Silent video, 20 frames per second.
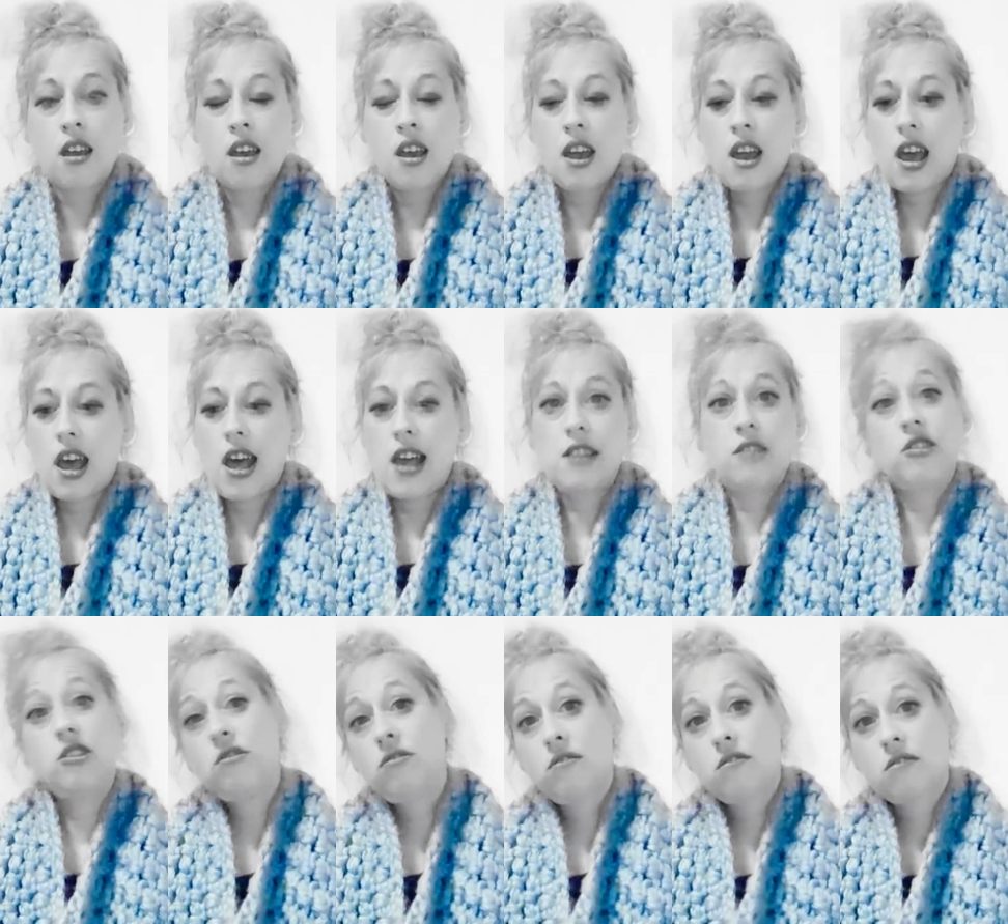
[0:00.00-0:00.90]
And
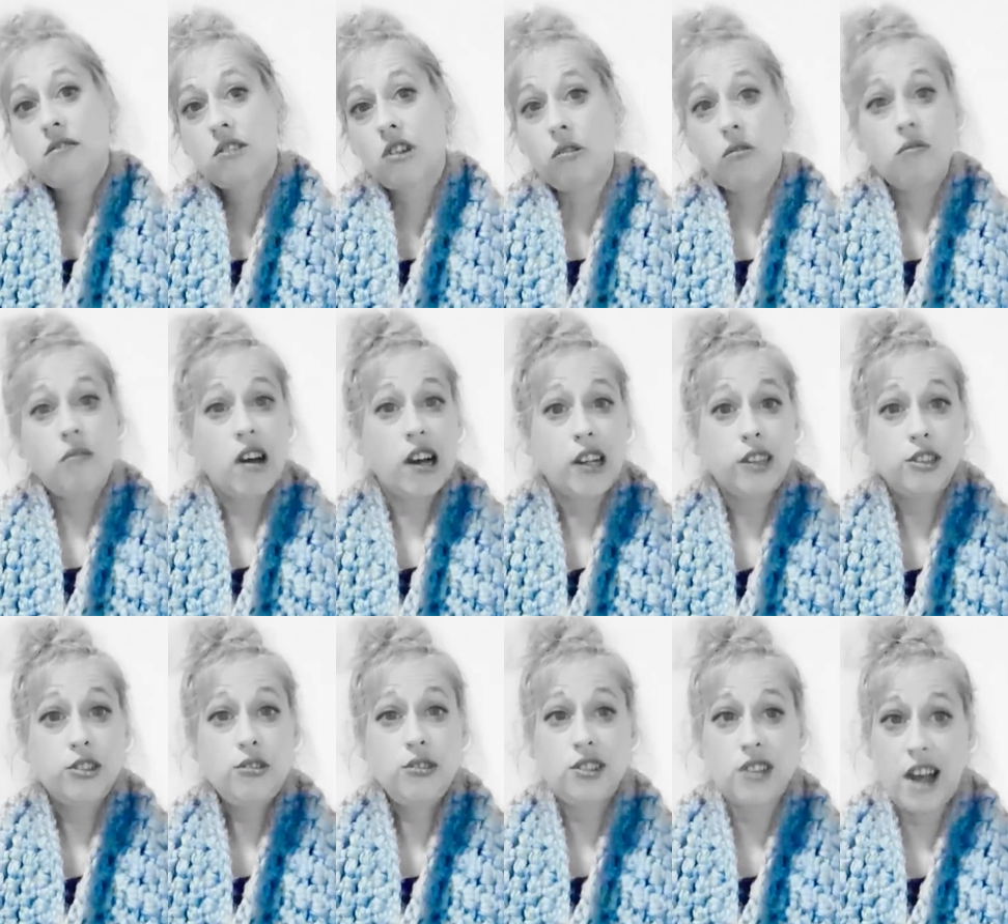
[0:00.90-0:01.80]
you don't want to
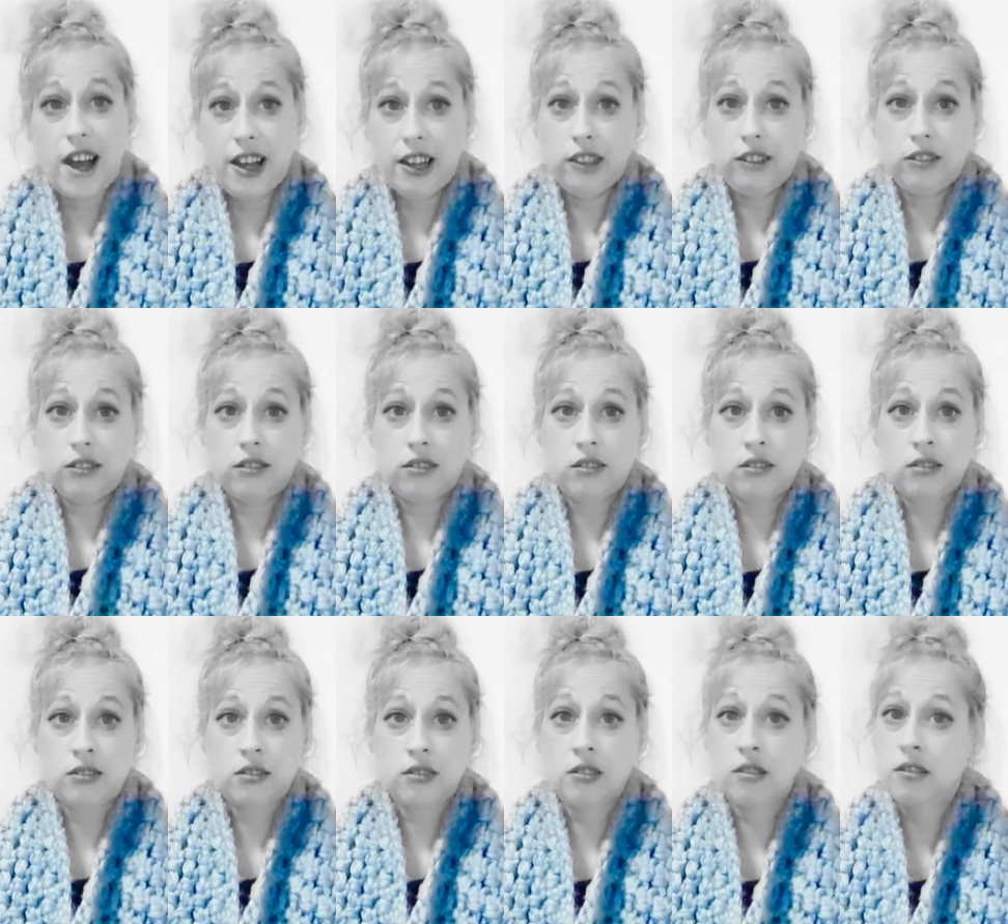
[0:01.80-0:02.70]
lose that.
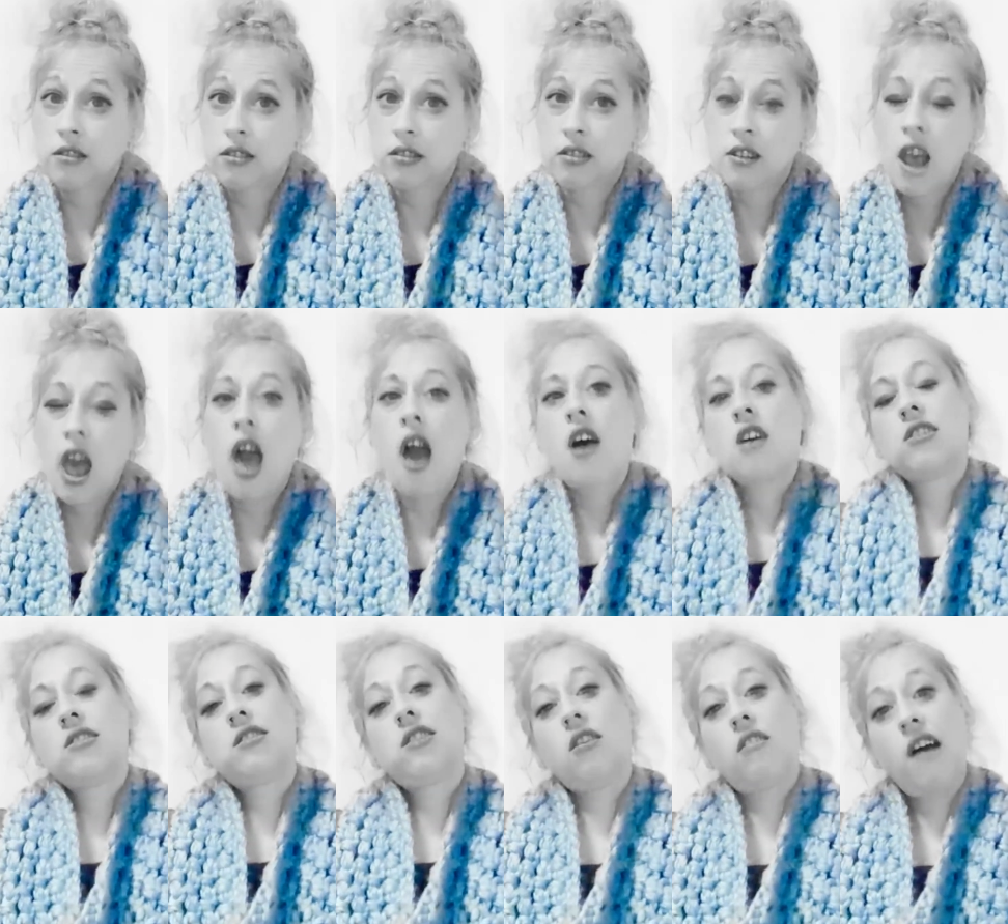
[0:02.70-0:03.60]

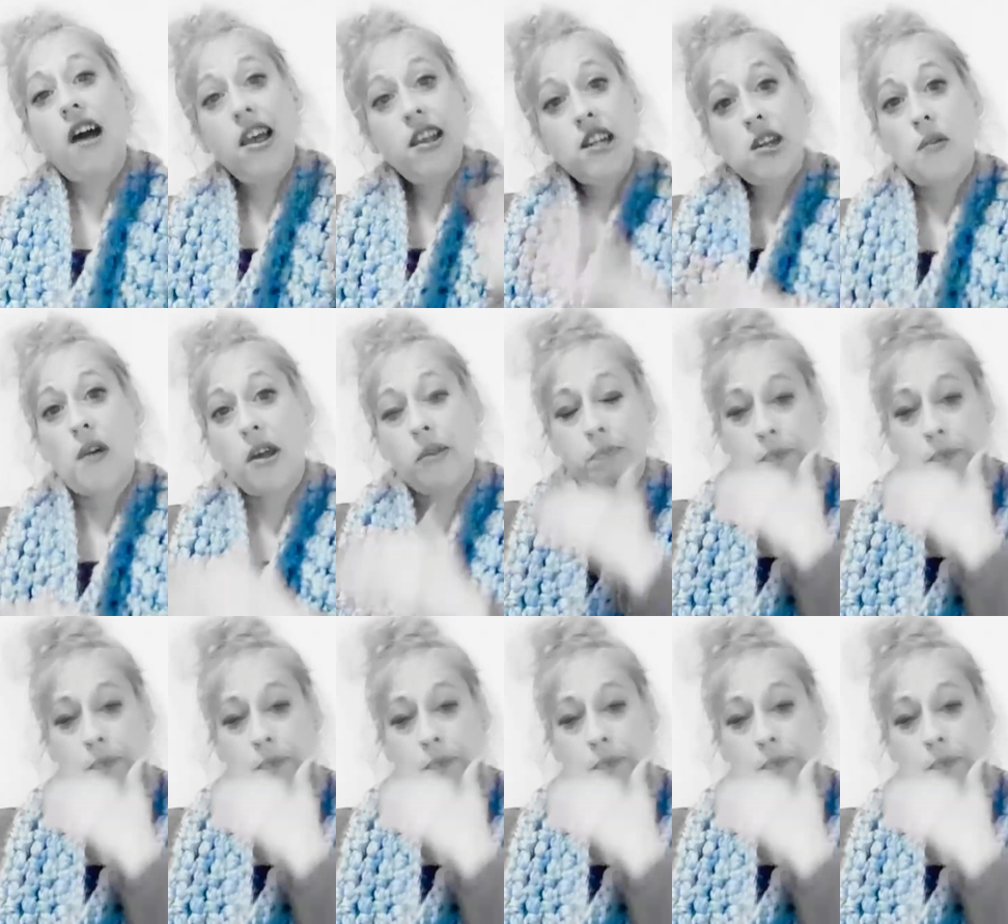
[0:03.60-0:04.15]
So anyway,